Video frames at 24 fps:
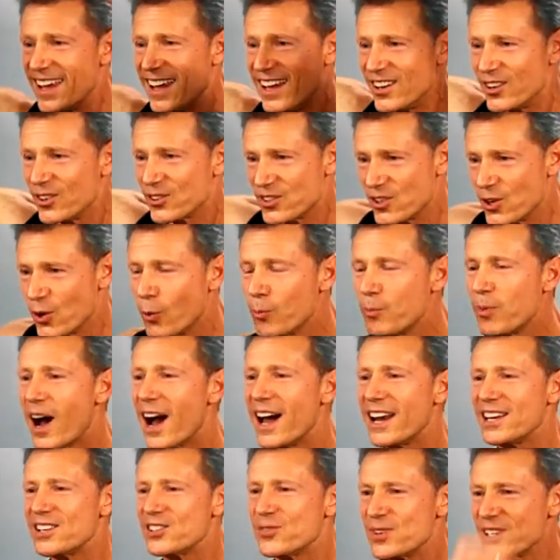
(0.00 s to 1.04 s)
Use your own
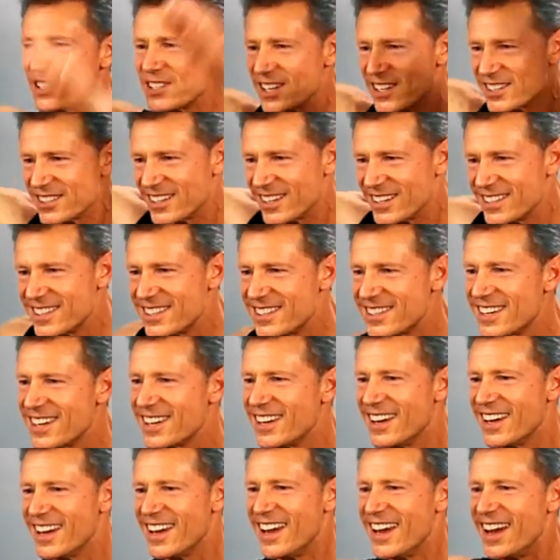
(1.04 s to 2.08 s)
body's resistance
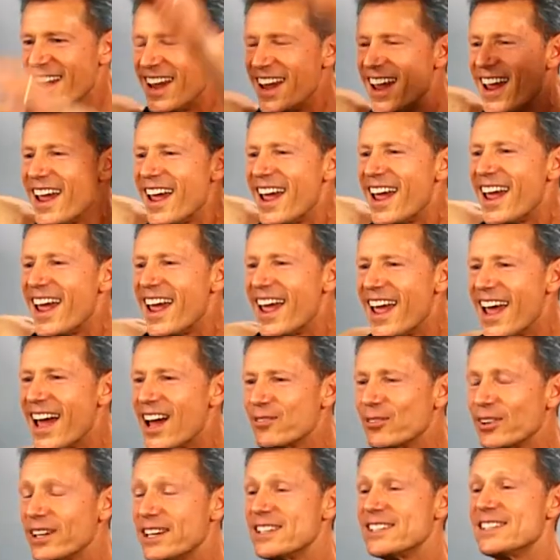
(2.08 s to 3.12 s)
and
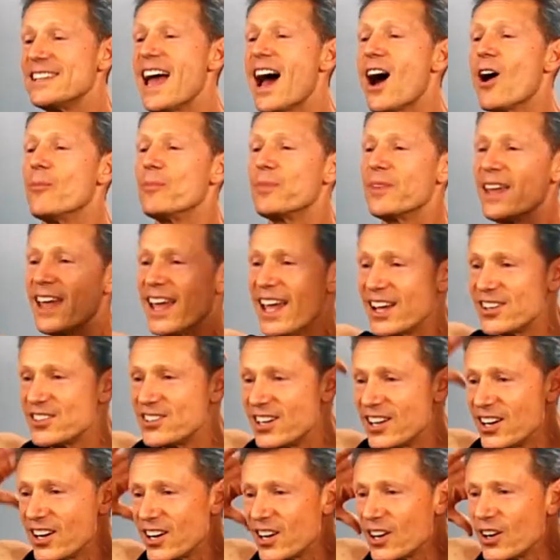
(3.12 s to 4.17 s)
release. Now, hands
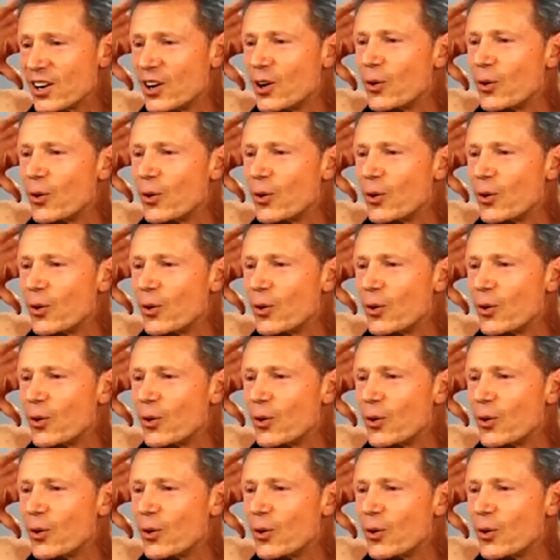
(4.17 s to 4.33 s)
here.